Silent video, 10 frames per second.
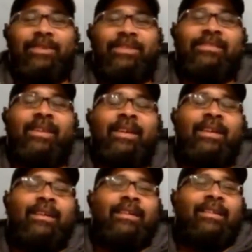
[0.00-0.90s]
with these
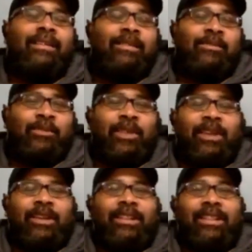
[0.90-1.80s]

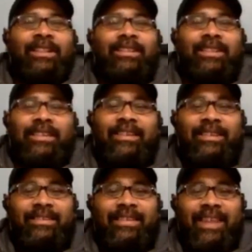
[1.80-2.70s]
really glitchy
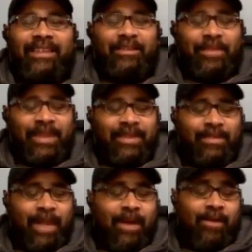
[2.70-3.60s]
techno
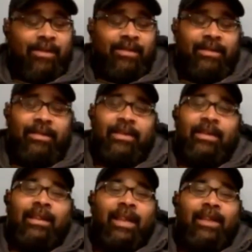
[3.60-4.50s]
magey powers.
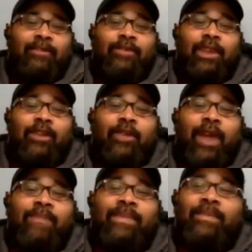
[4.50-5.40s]
Like, he'll try to
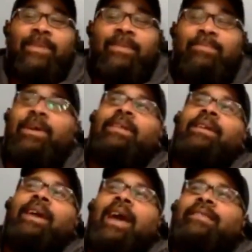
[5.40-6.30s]
grab something, but
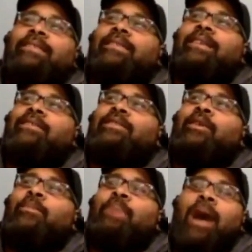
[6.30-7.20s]
as he does so, a